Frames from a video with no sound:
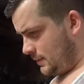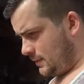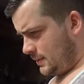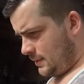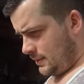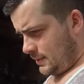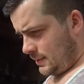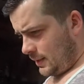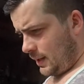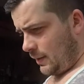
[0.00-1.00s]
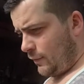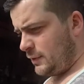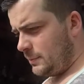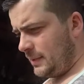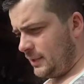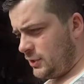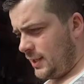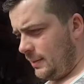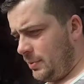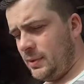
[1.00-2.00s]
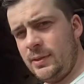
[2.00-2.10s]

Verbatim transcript: Uh, reasonably cheap.